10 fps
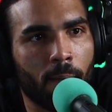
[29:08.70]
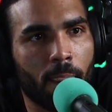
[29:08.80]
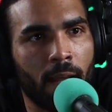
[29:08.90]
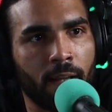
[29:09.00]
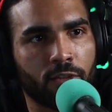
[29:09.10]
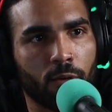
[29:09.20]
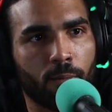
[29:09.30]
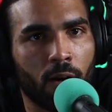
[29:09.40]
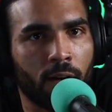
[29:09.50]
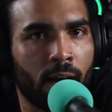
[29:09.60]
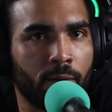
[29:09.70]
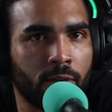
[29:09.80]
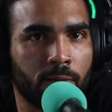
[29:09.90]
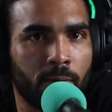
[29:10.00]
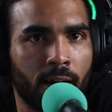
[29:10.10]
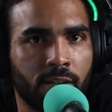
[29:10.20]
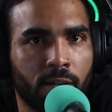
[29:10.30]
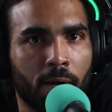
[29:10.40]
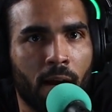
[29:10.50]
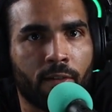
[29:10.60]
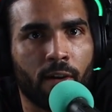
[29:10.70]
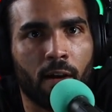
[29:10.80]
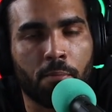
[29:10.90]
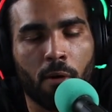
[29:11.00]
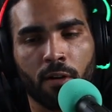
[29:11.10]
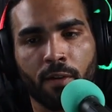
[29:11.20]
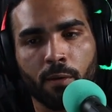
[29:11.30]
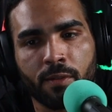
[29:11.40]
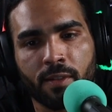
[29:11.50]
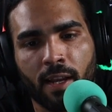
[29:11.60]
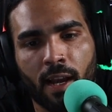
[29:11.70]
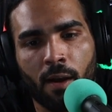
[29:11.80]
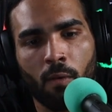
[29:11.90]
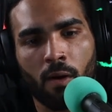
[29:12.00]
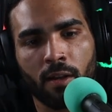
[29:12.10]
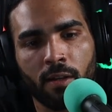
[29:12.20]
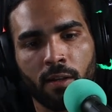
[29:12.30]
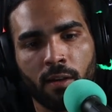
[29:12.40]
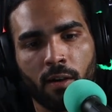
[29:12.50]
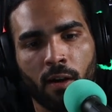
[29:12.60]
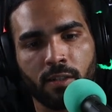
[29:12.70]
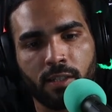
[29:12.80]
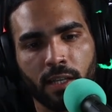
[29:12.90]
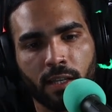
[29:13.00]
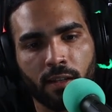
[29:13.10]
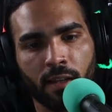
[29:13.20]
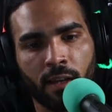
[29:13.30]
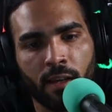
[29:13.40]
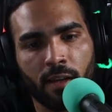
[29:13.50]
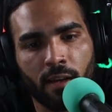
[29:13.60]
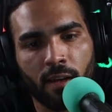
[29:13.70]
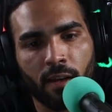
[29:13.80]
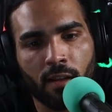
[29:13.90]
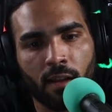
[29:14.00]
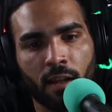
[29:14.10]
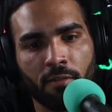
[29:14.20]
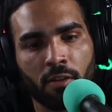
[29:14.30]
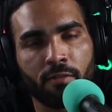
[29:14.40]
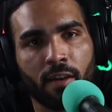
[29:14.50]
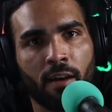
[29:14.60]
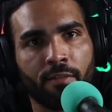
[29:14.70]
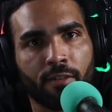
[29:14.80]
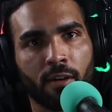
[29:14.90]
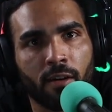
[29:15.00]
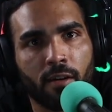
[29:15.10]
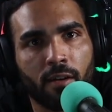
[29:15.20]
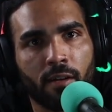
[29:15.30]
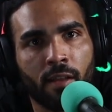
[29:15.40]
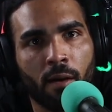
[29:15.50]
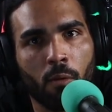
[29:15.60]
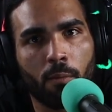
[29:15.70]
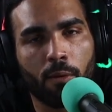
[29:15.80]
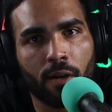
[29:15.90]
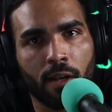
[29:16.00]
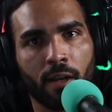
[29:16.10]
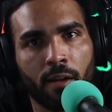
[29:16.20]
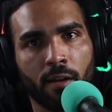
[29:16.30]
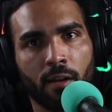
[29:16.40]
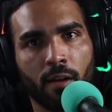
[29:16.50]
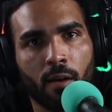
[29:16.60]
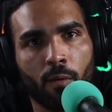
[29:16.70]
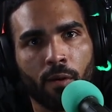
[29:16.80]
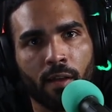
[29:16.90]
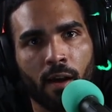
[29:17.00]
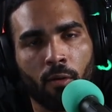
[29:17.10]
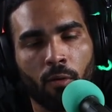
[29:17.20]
And so part of that was a magic background. Part of it was like, I want to articulate the level of effort that we'll put in without